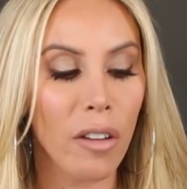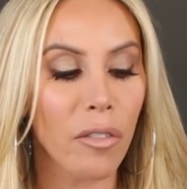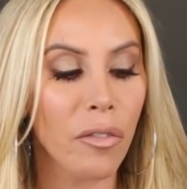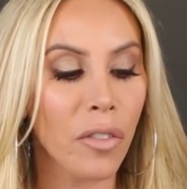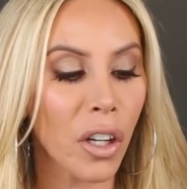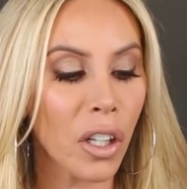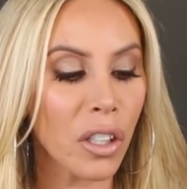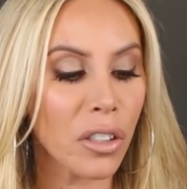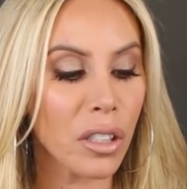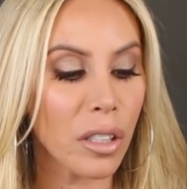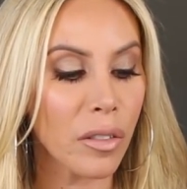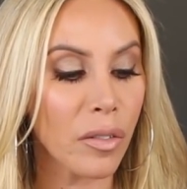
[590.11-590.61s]

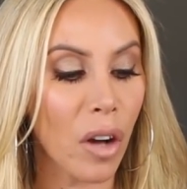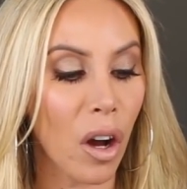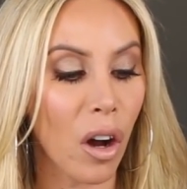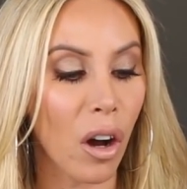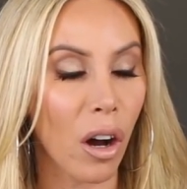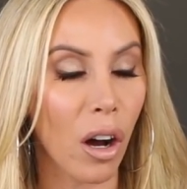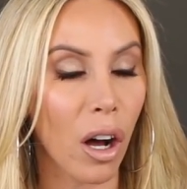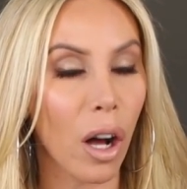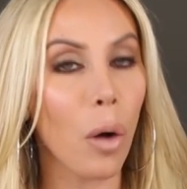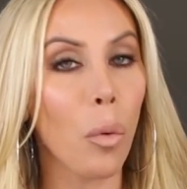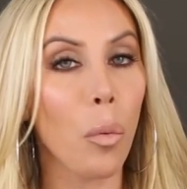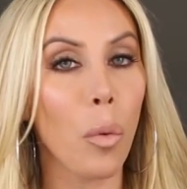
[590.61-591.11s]
First of
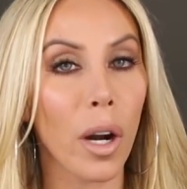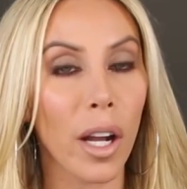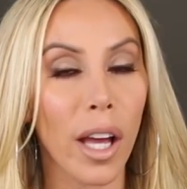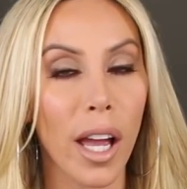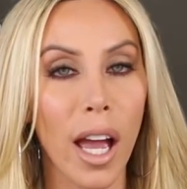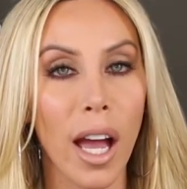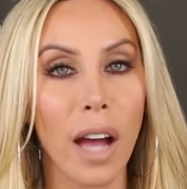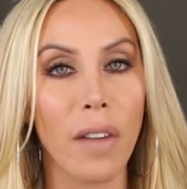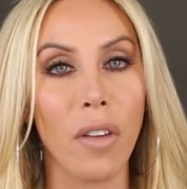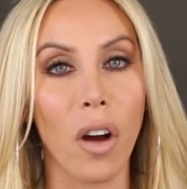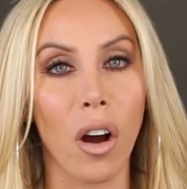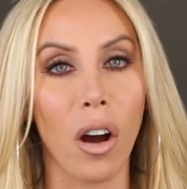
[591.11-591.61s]
all, what I
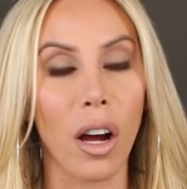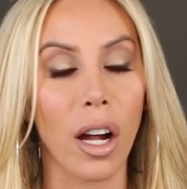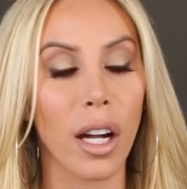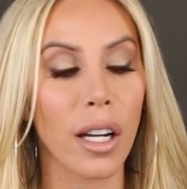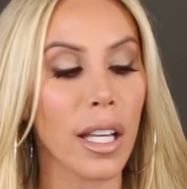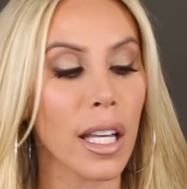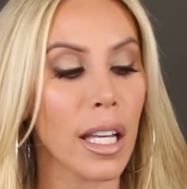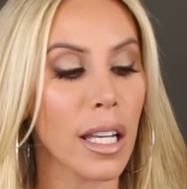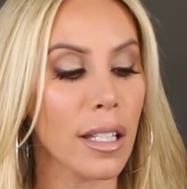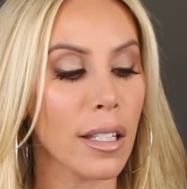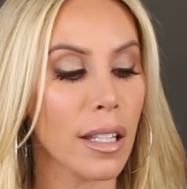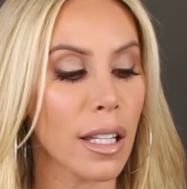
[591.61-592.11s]
have
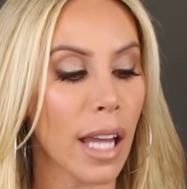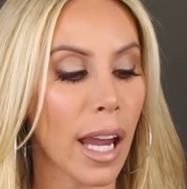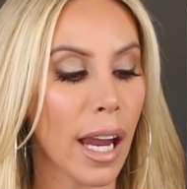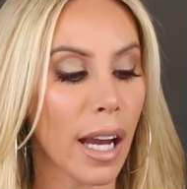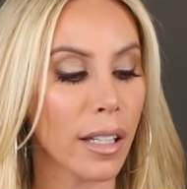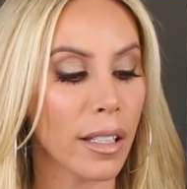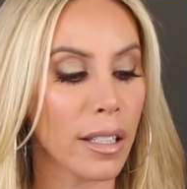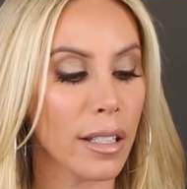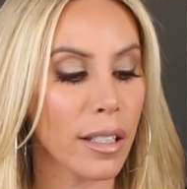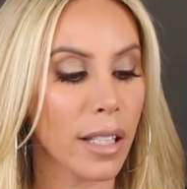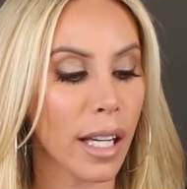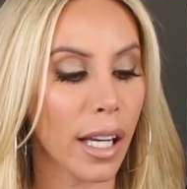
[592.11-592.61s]
on is the
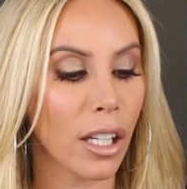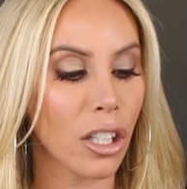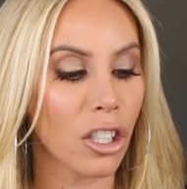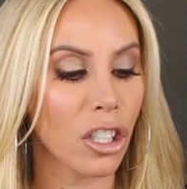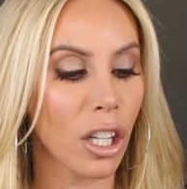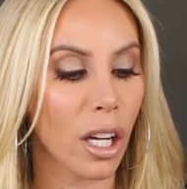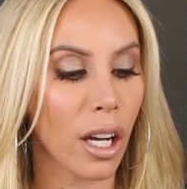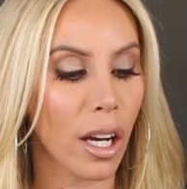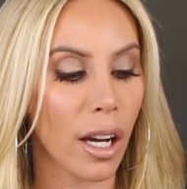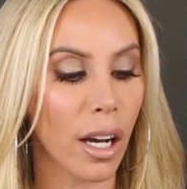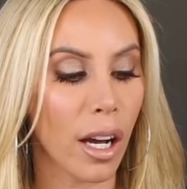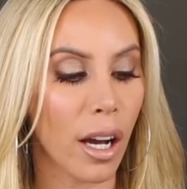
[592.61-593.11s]

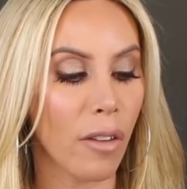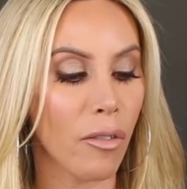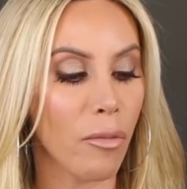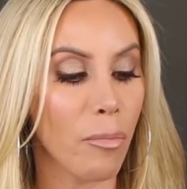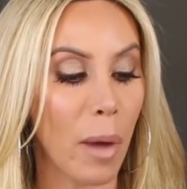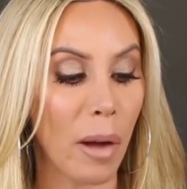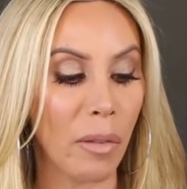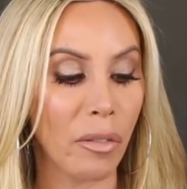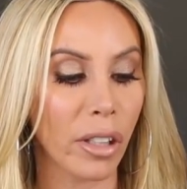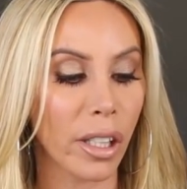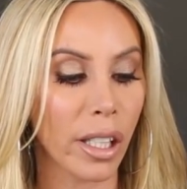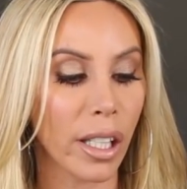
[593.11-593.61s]
Anastasia
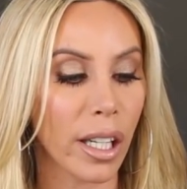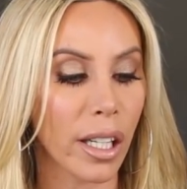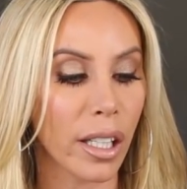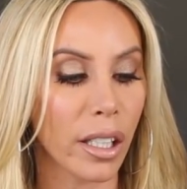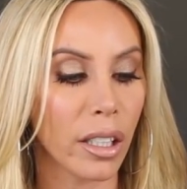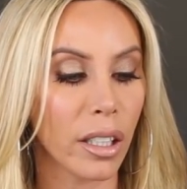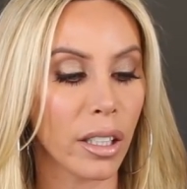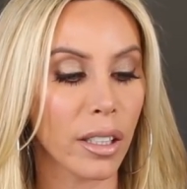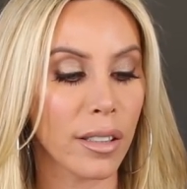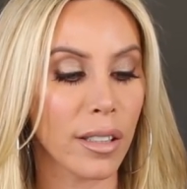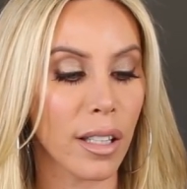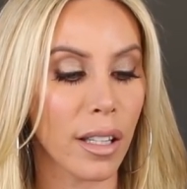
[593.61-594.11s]
of Beverly
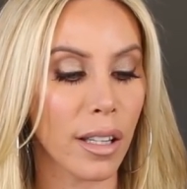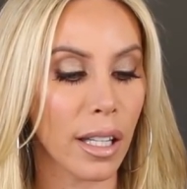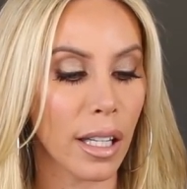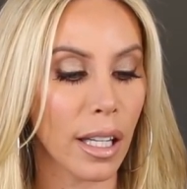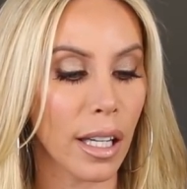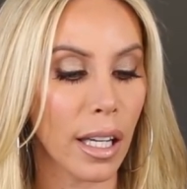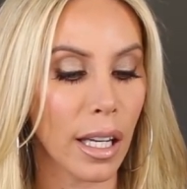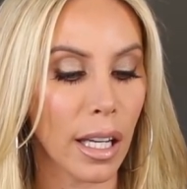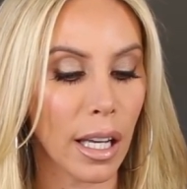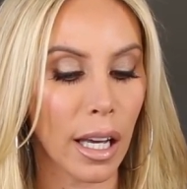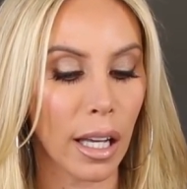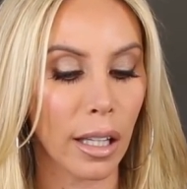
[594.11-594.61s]
Hills,
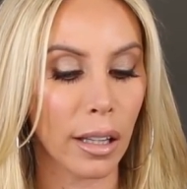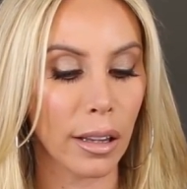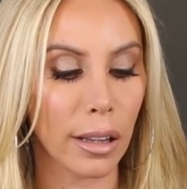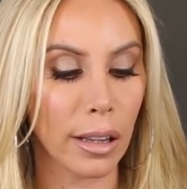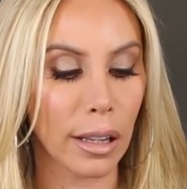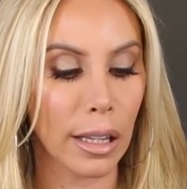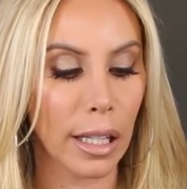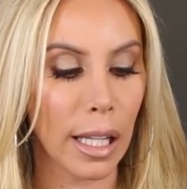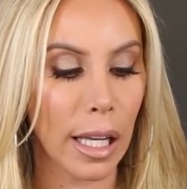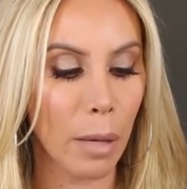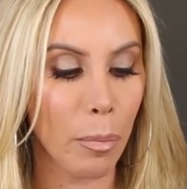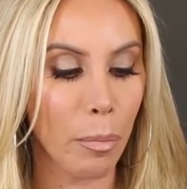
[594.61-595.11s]
the
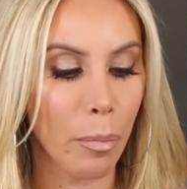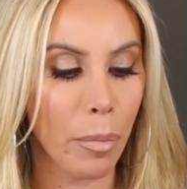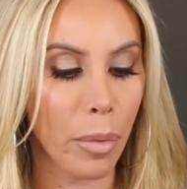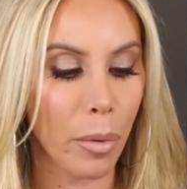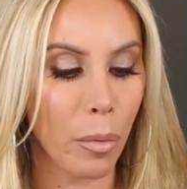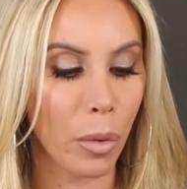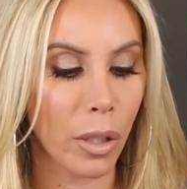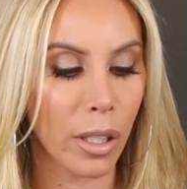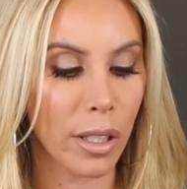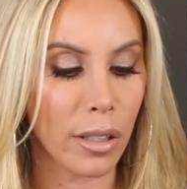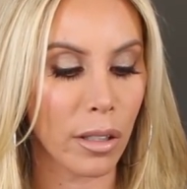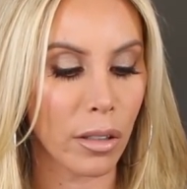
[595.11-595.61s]
lip,
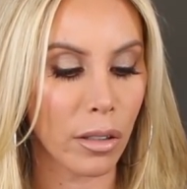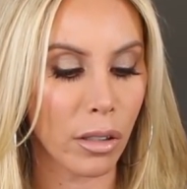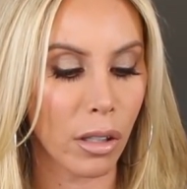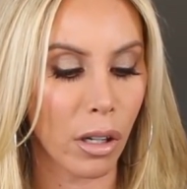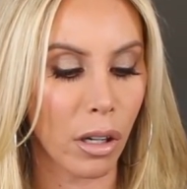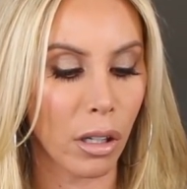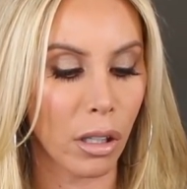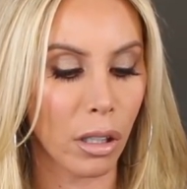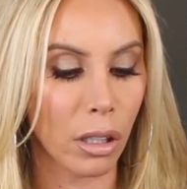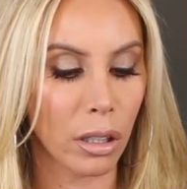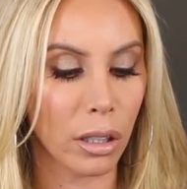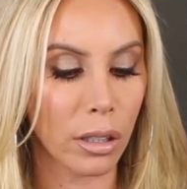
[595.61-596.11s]
what is this
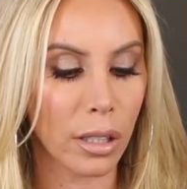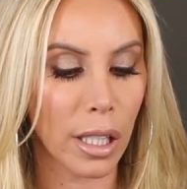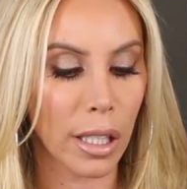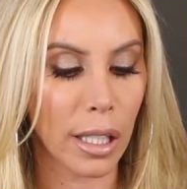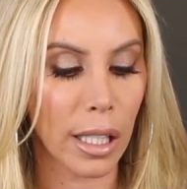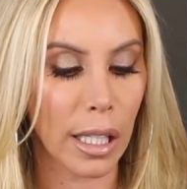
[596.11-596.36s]
called?